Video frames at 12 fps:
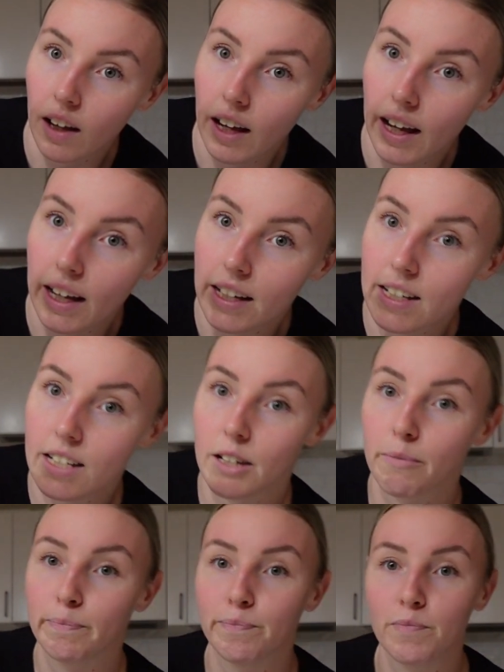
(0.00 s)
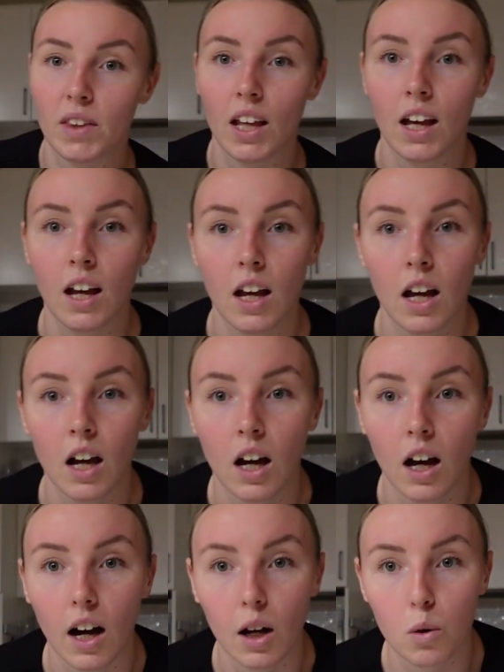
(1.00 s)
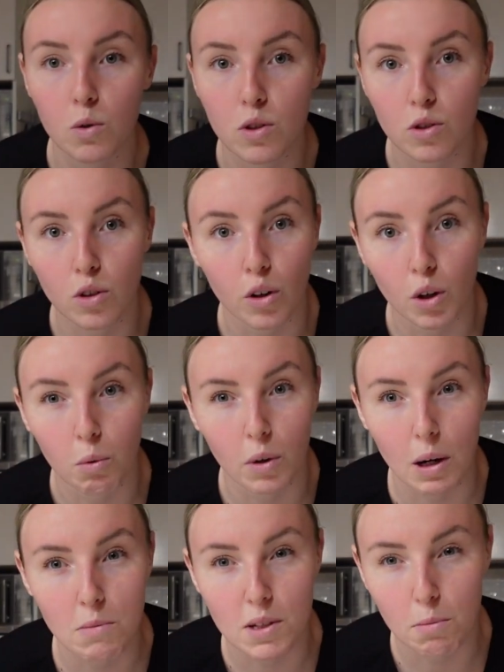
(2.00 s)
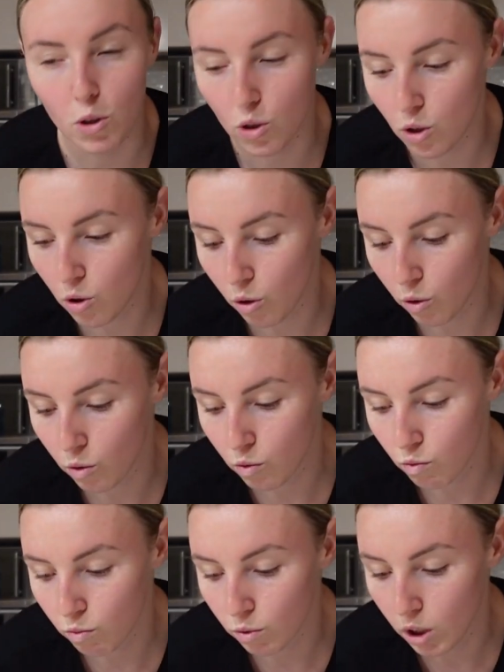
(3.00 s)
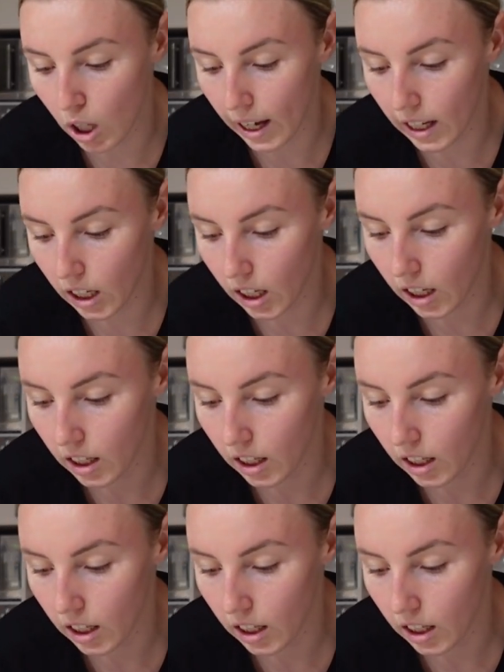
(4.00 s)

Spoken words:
And I also don't know what I'm supposed to do. Like,